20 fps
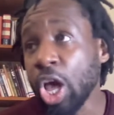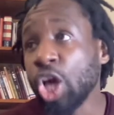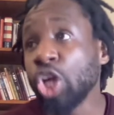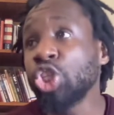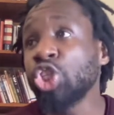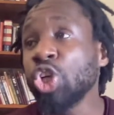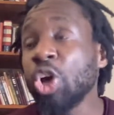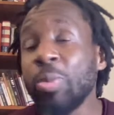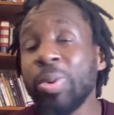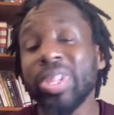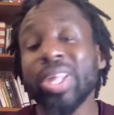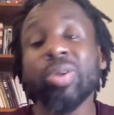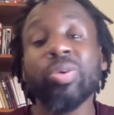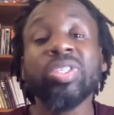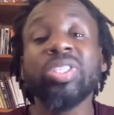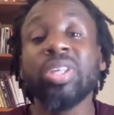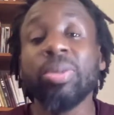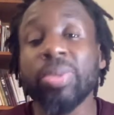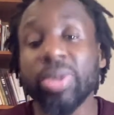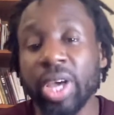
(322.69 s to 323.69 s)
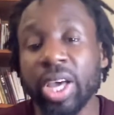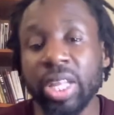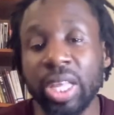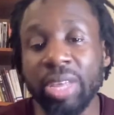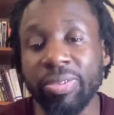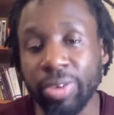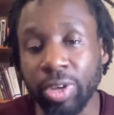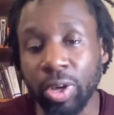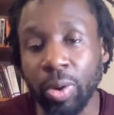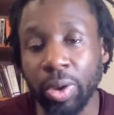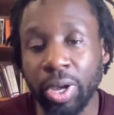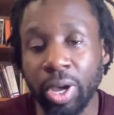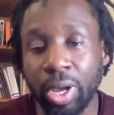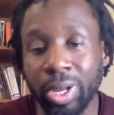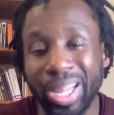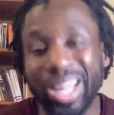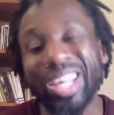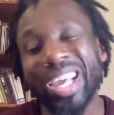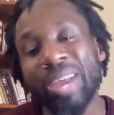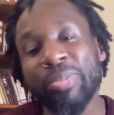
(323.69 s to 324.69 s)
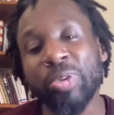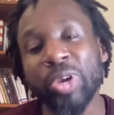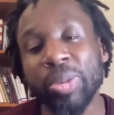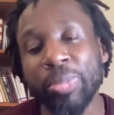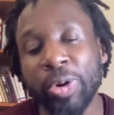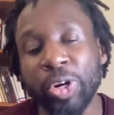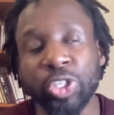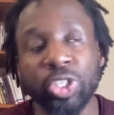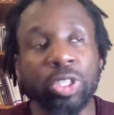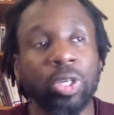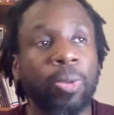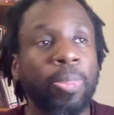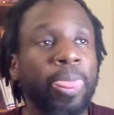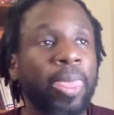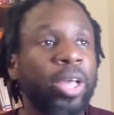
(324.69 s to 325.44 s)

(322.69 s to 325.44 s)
showed me that there was something uneven going on. And it got pretty personal.